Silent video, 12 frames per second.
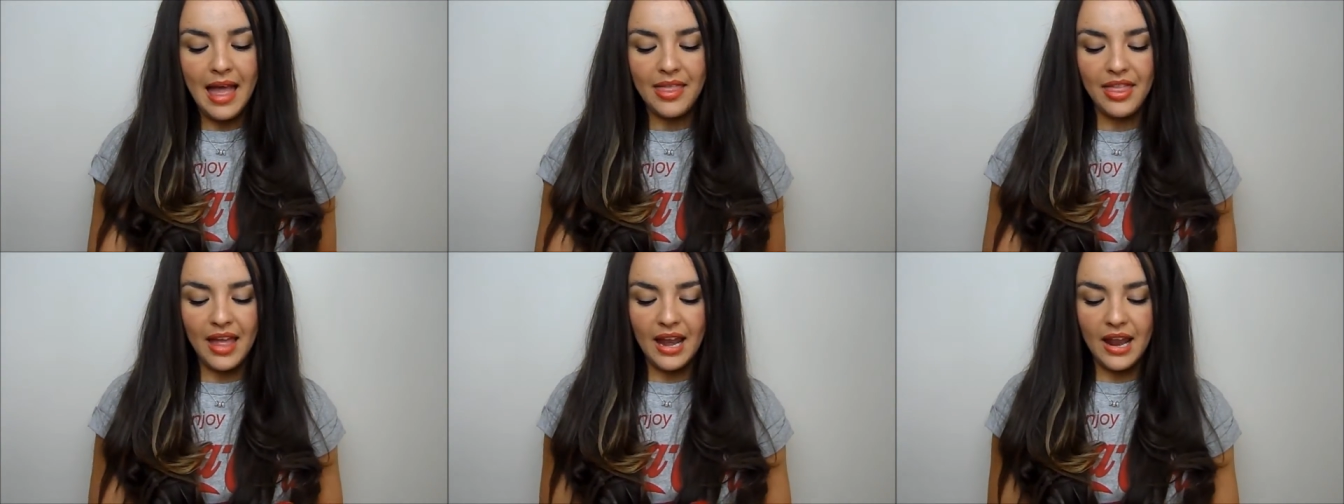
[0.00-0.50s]

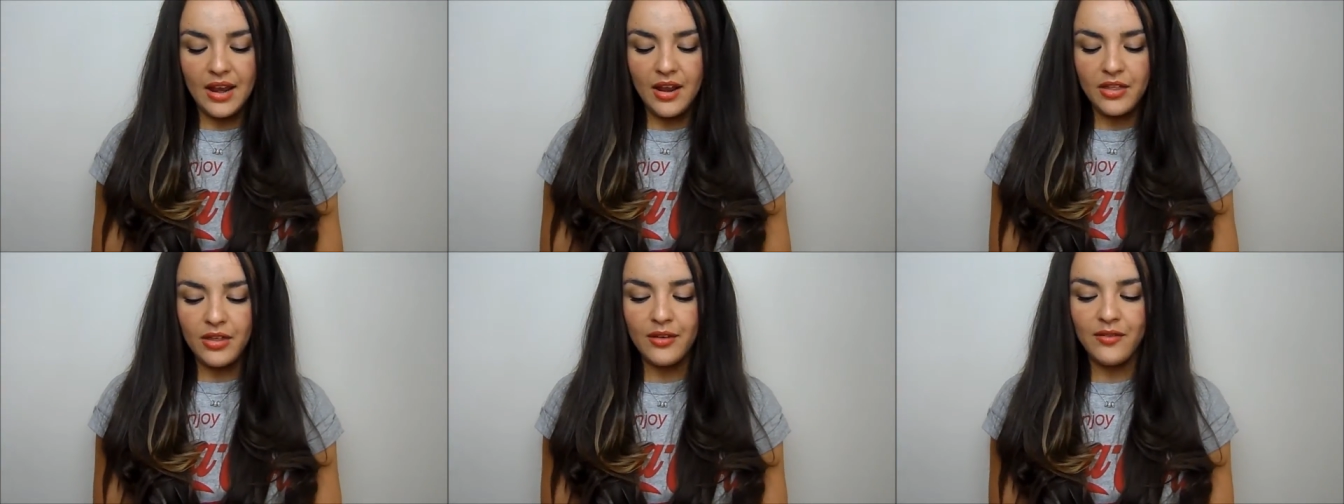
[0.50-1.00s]
And then
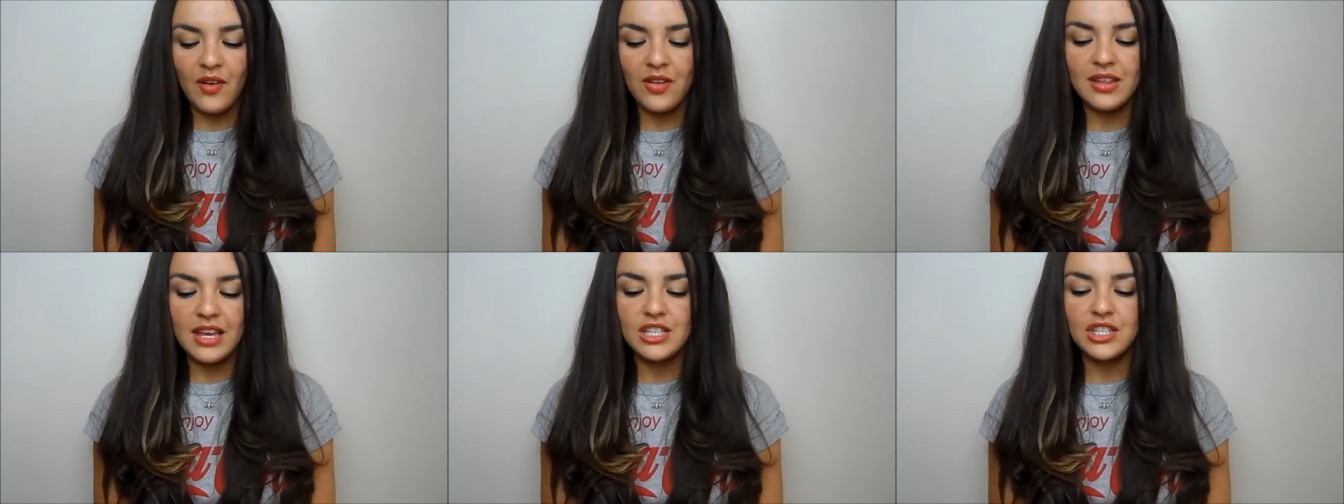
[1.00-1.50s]
another
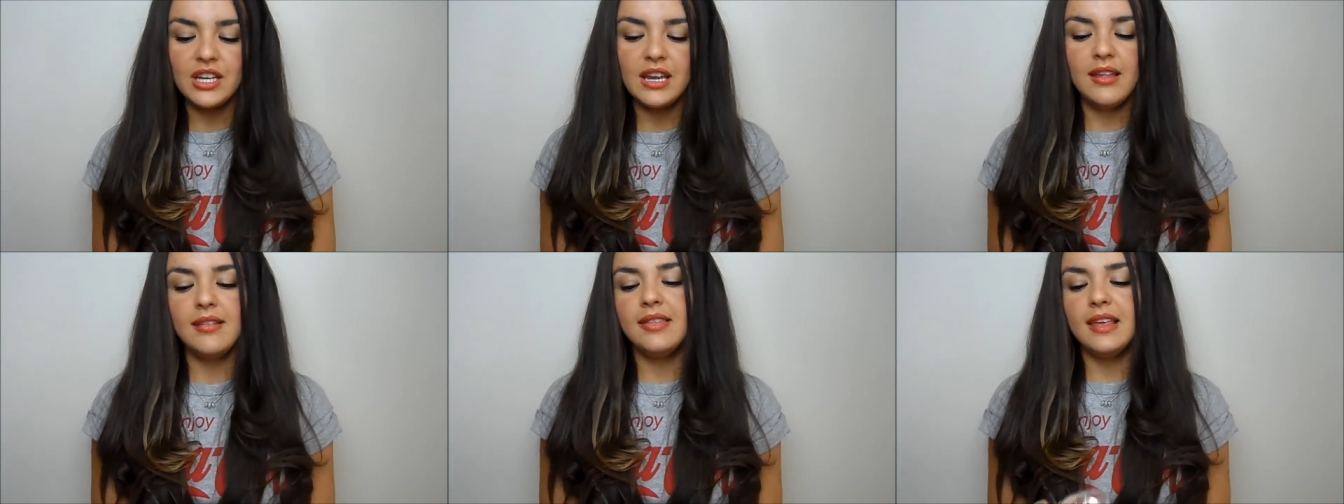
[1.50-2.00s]

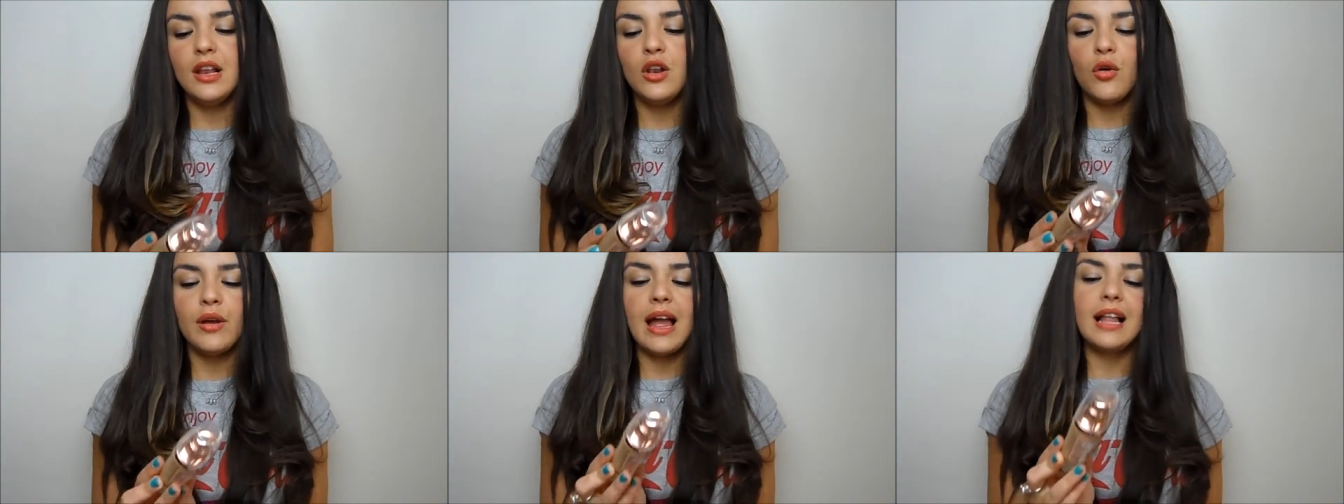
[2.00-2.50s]
foundation is the
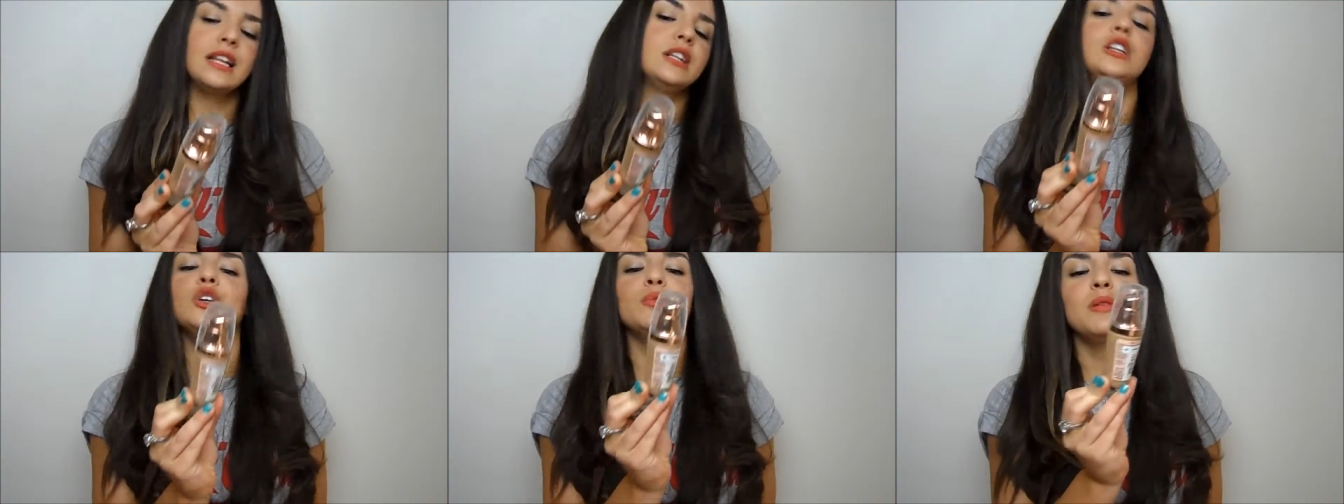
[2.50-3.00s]

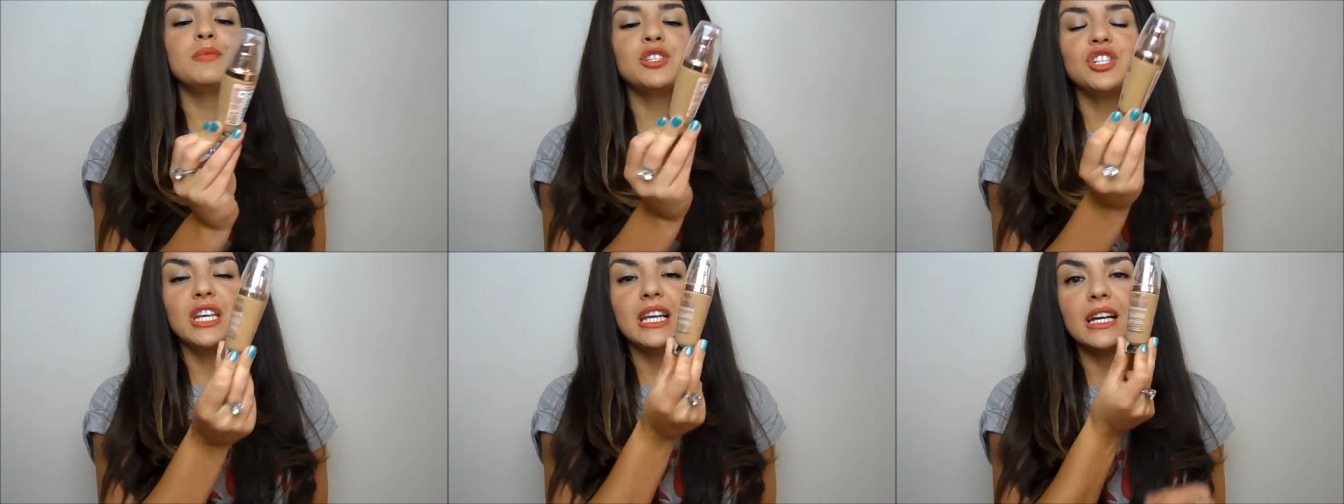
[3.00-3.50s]
Loreal Lumi
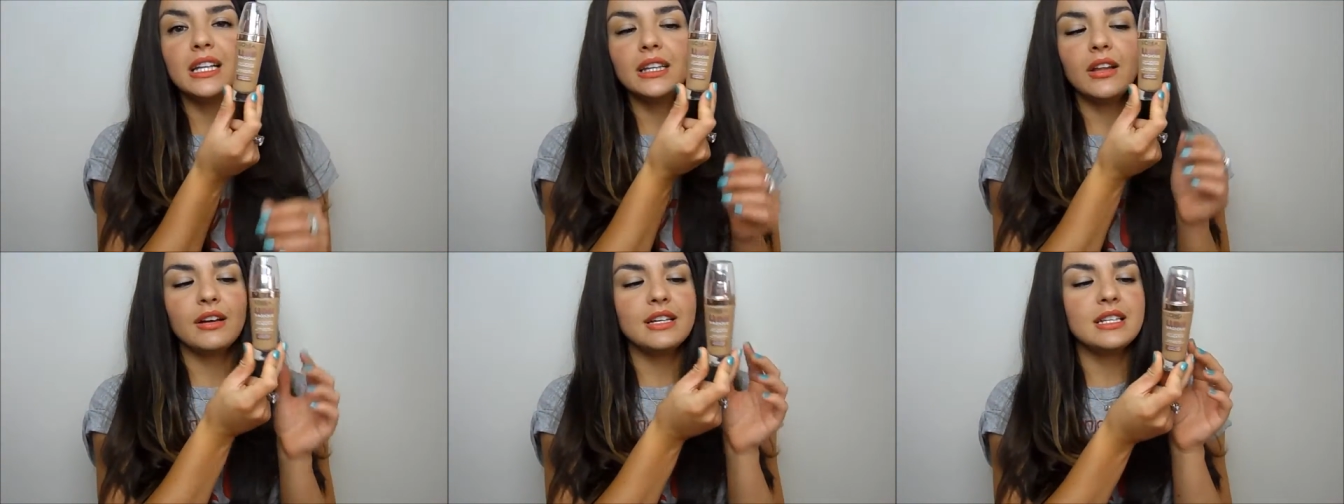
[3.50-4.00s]
Magique
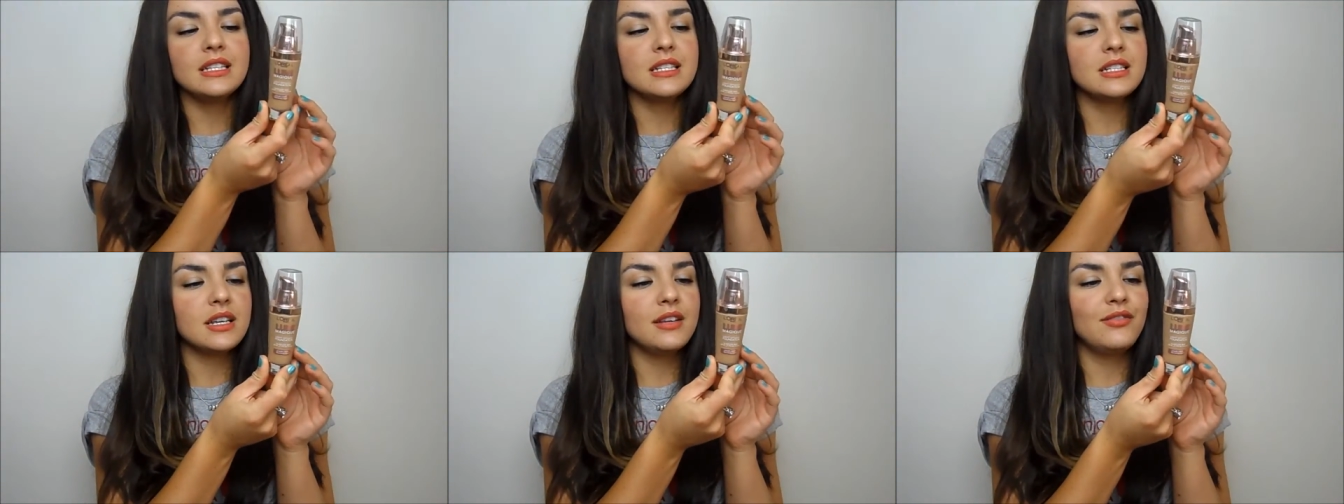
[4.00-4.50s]
Light
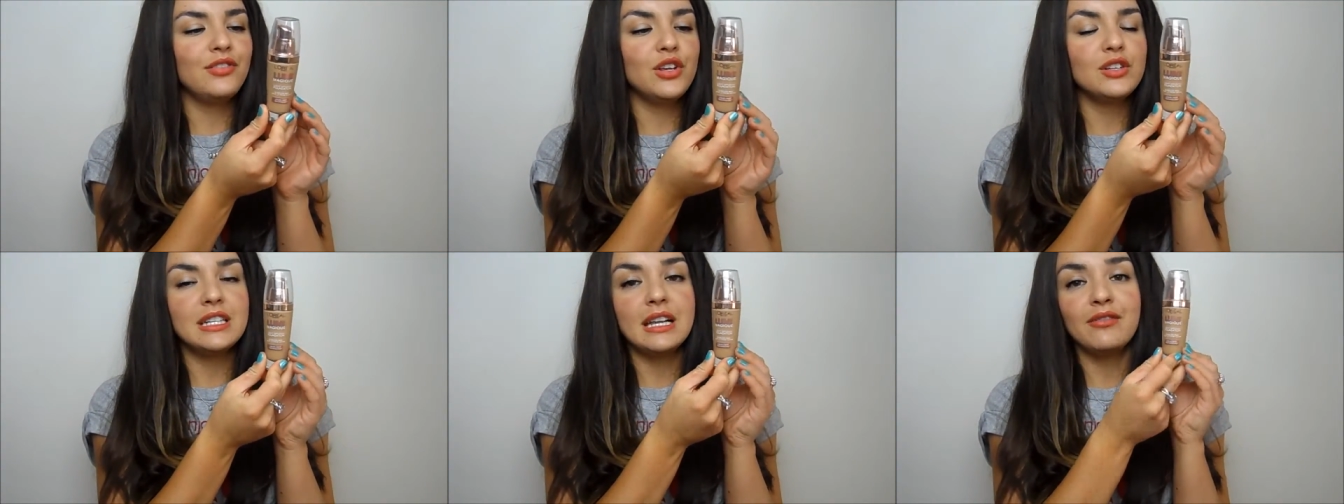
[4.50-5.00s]

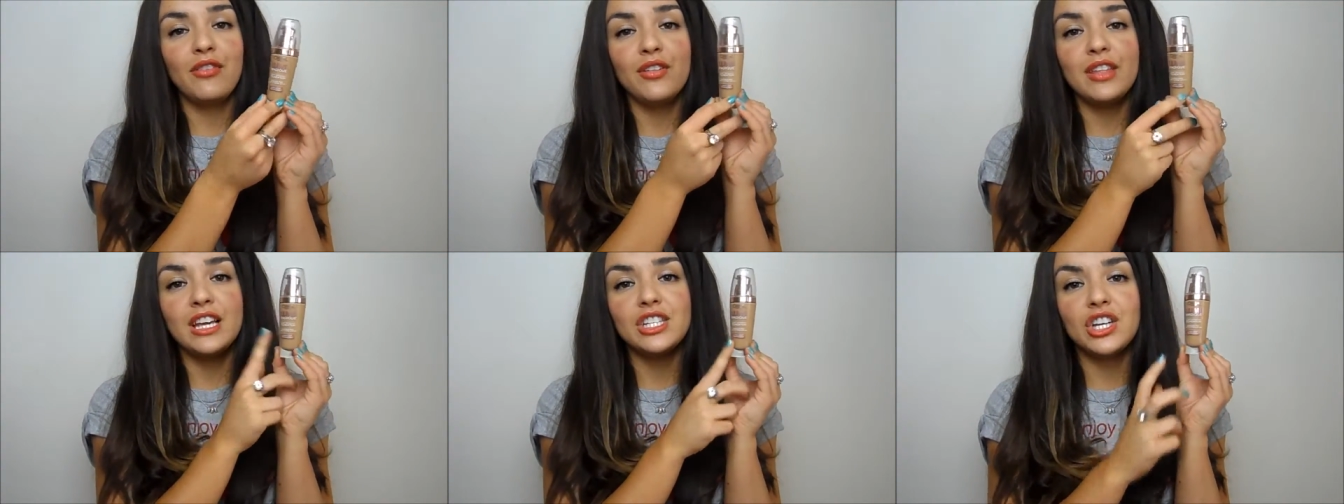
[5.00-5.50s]
Infusing
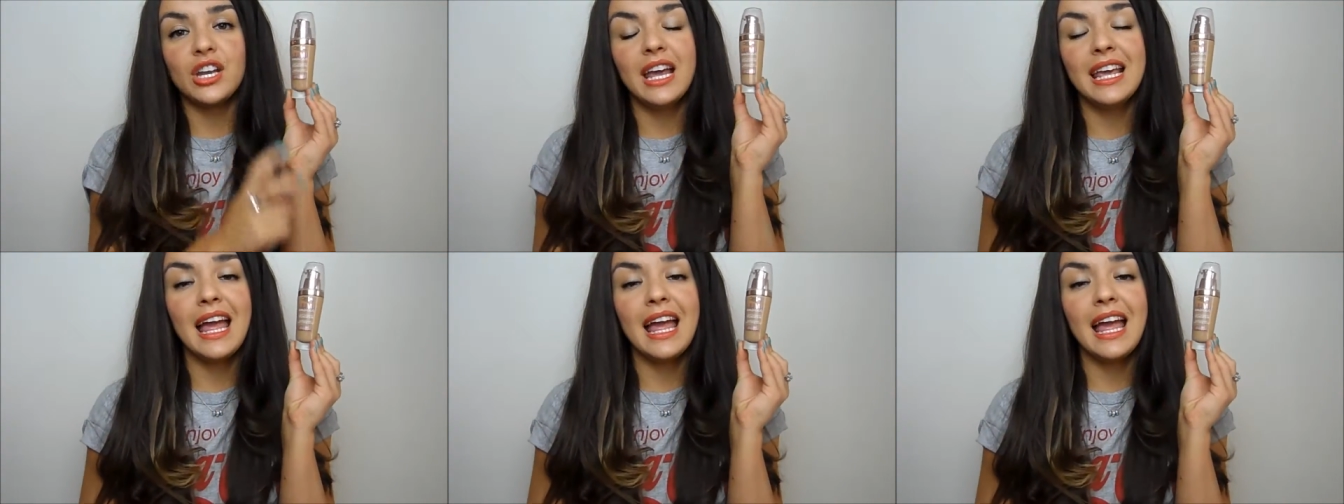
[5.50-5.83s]
Foundation.